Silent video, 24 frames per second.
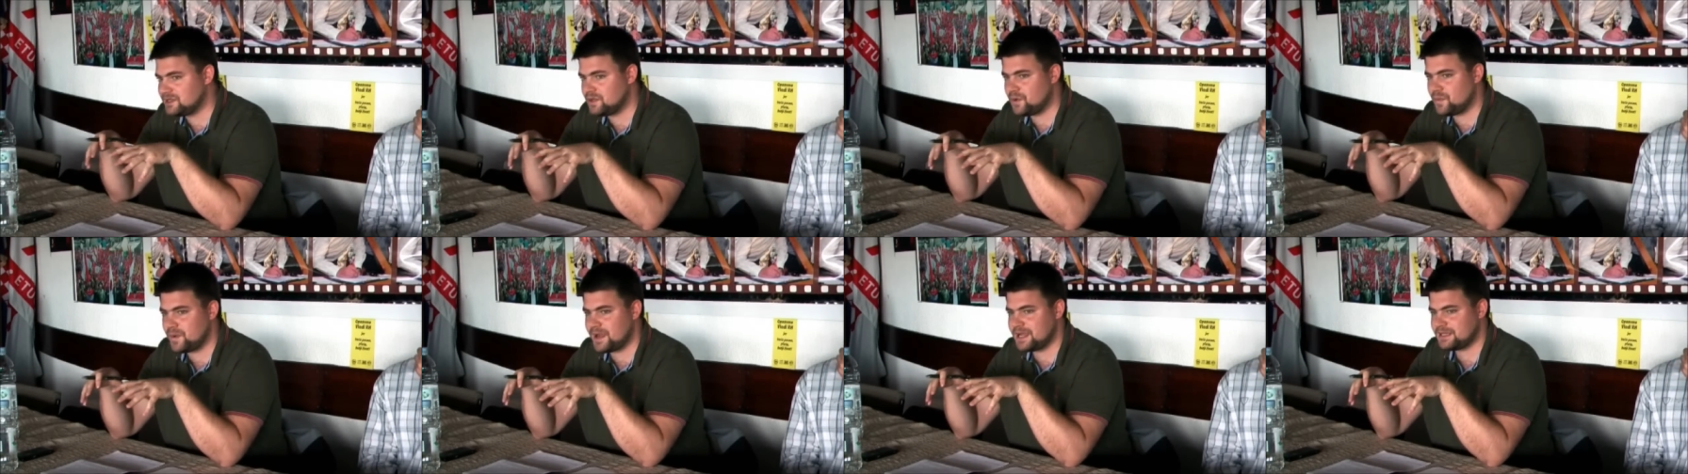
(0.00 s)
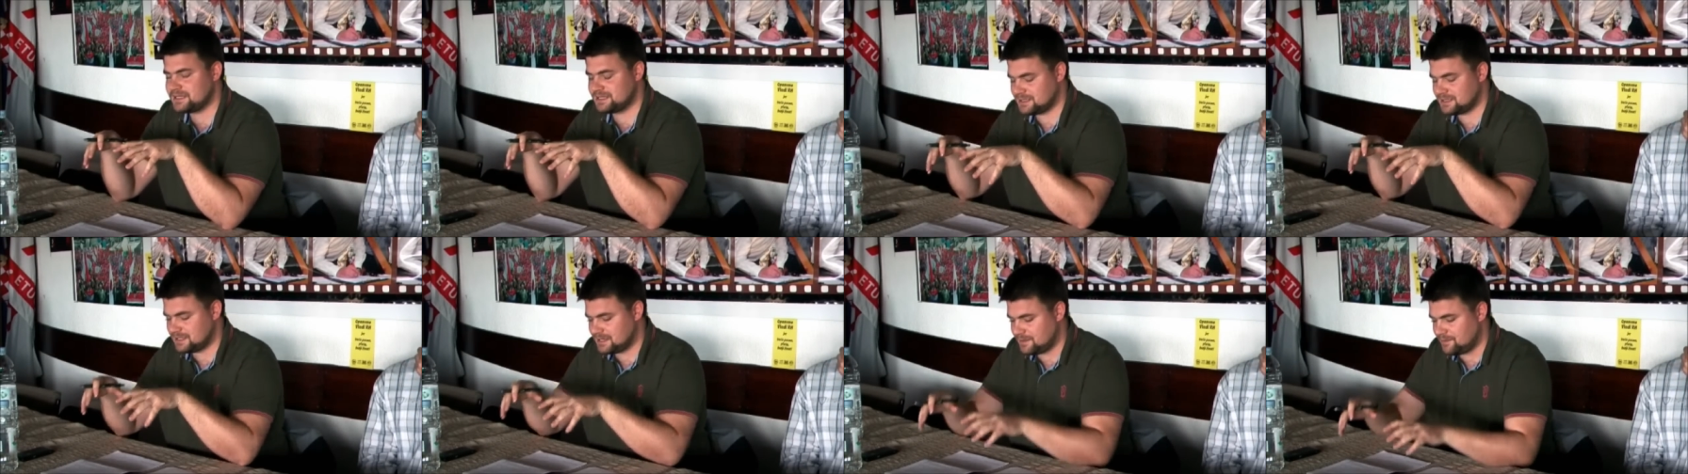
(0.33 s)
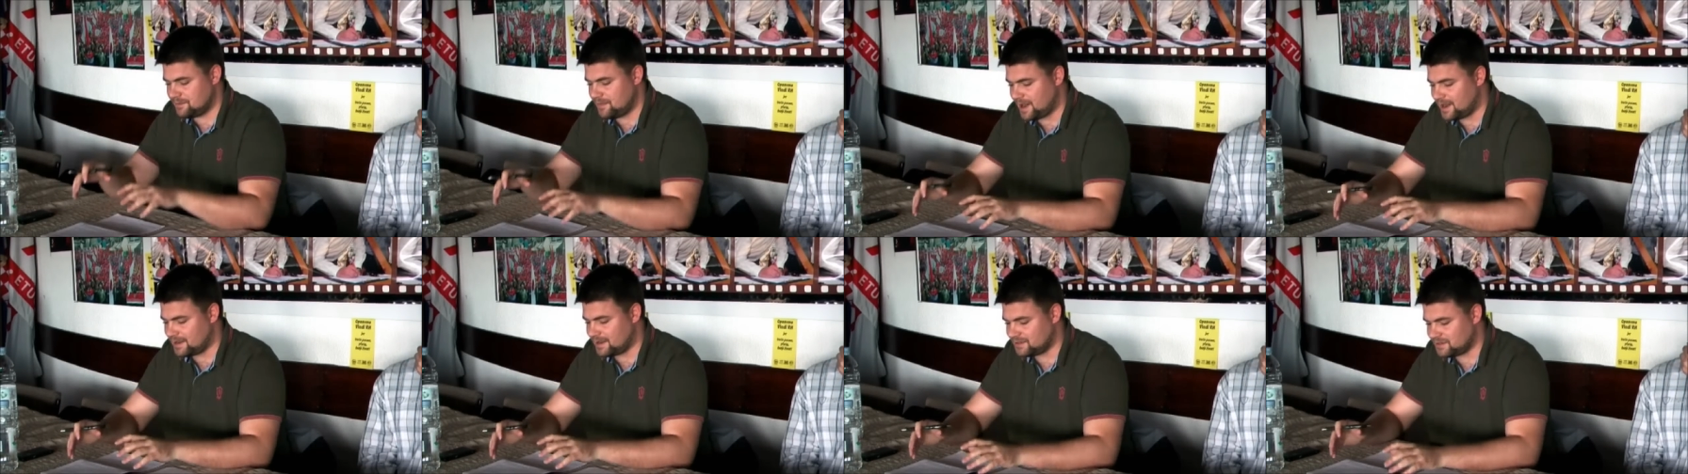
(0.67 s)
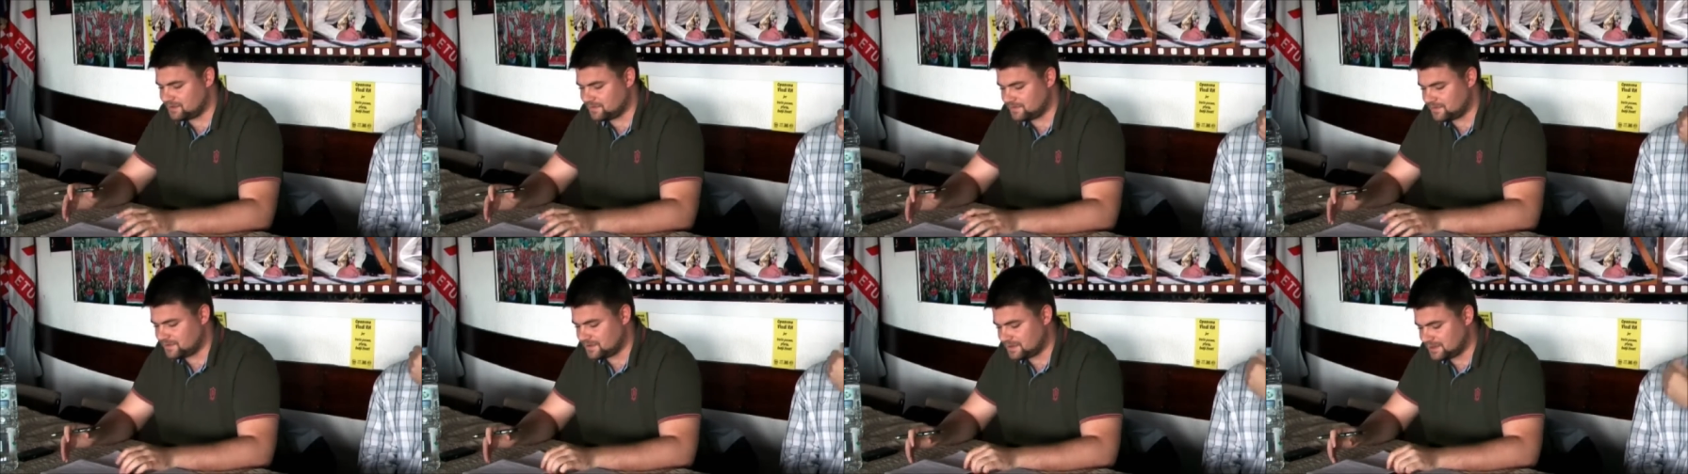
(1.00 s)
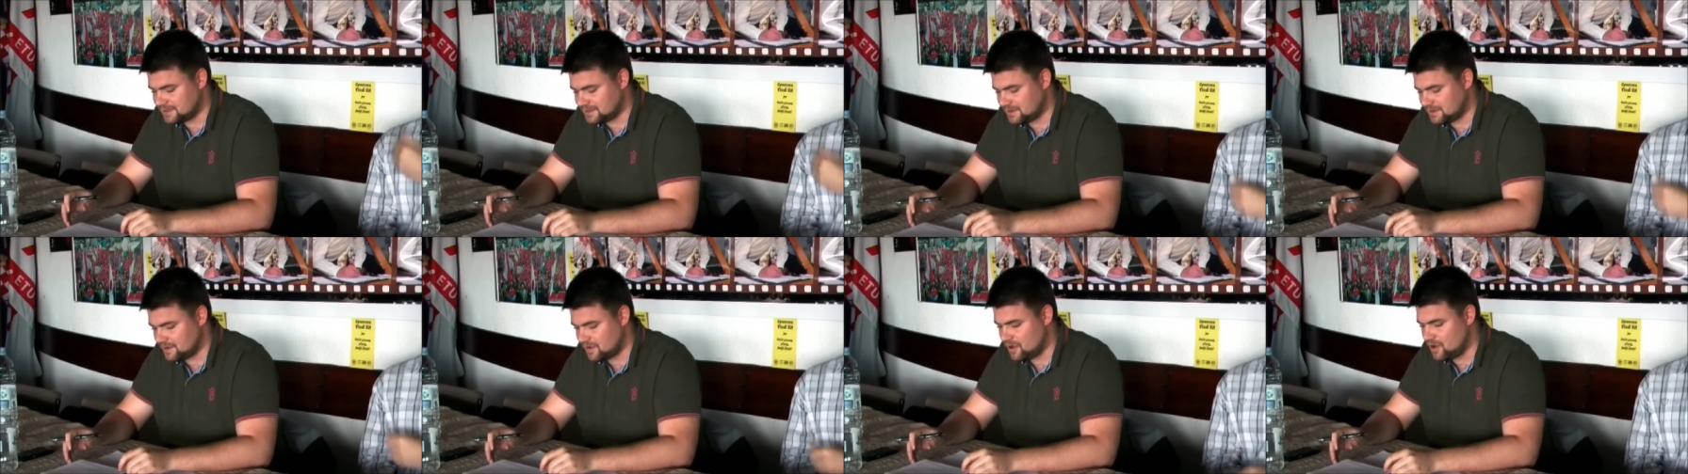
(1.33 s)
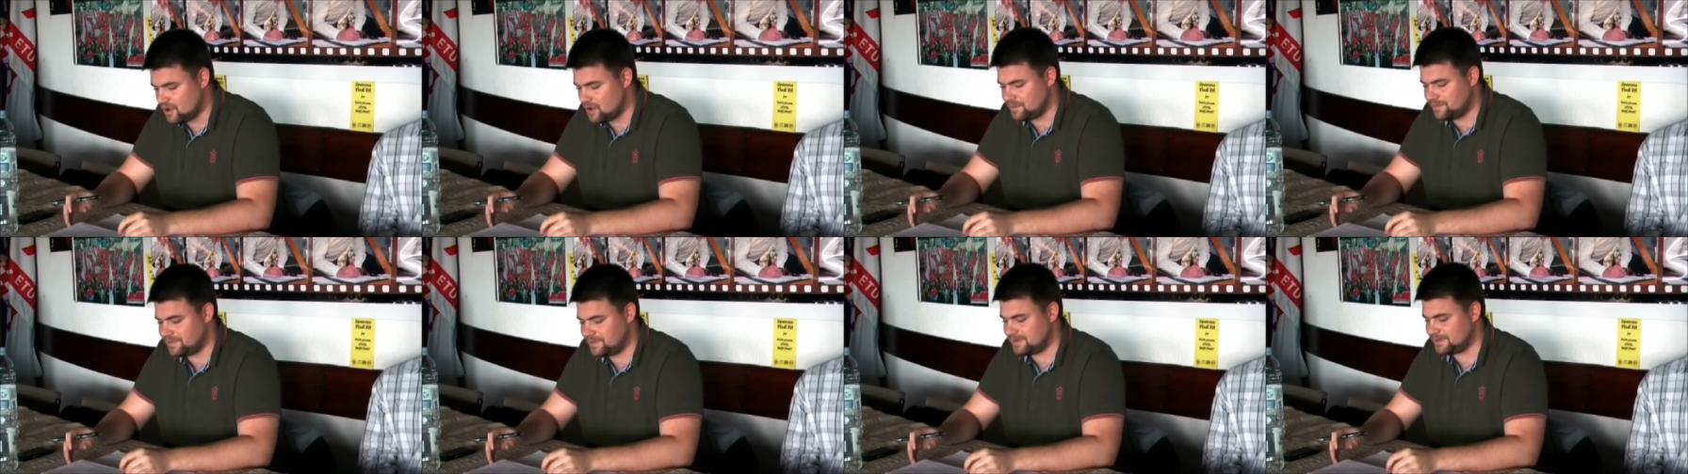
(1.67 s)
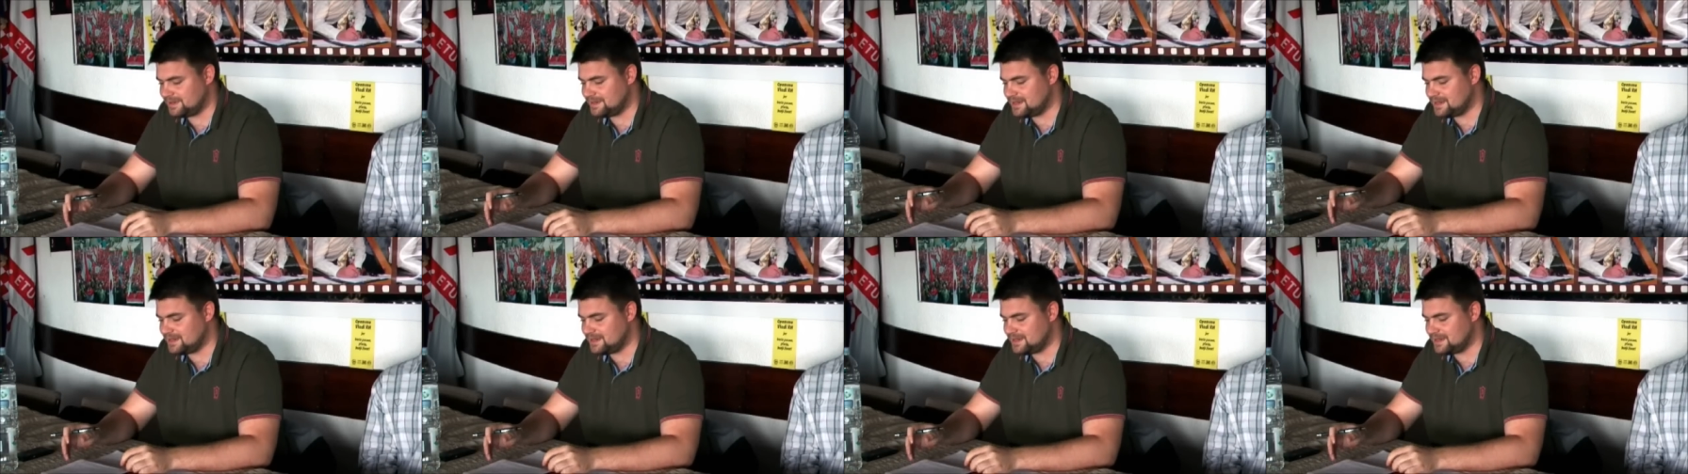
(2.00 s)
the west part of the, the, globe,